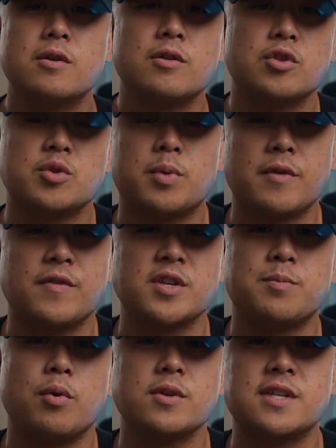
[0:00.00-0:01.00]
those
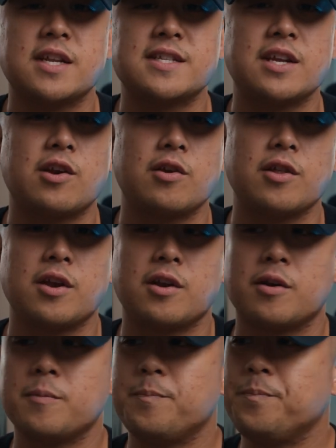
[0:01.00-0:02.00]
previous points that I said
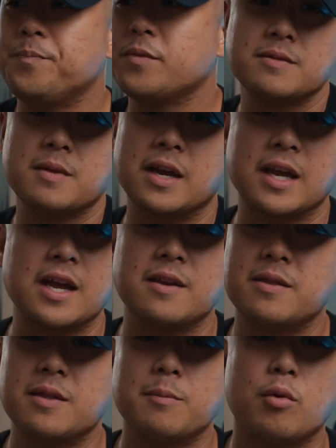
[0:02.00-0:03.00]
earlier.
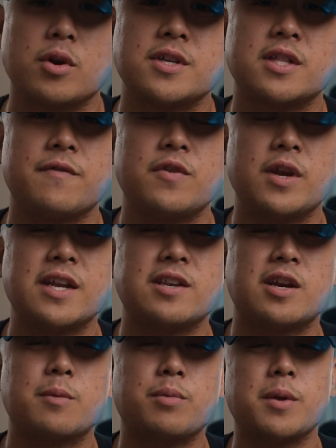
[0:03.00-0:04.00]
Again, the more stuff you
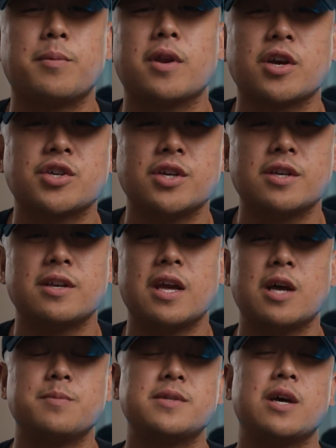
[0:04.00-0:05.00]
get done in pre-production
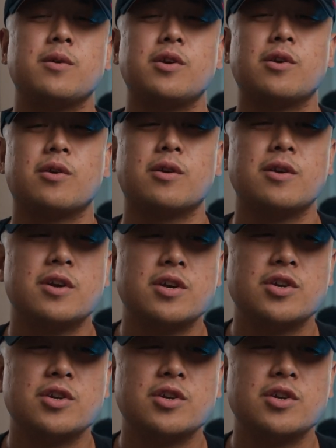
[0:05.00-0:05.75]
helps out your